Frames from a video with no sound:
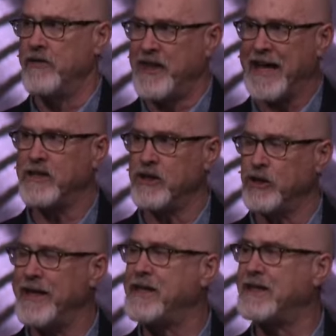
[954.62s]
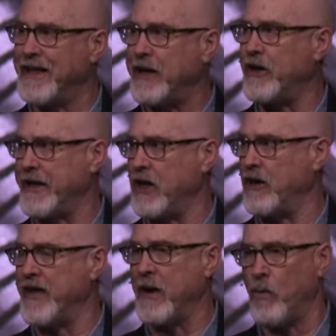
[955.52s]
That's, you need clarity
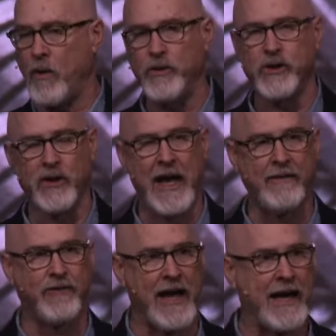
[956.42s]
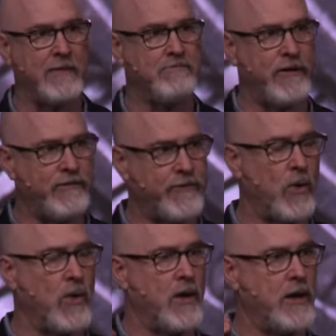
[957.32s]
on that. What was your life like
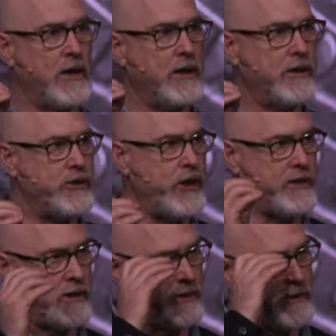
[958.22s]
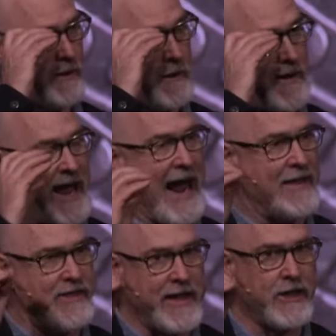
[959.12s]
before Jesus?
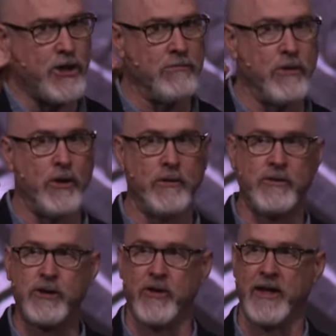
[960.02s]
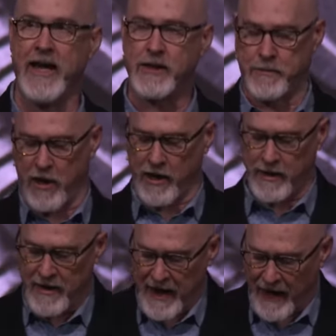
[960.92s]
And then you move to the next
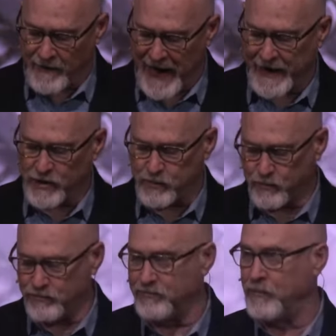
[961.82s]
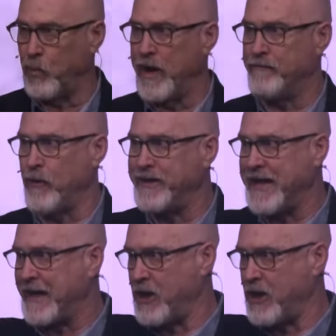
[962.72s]
part, and that is what Freytag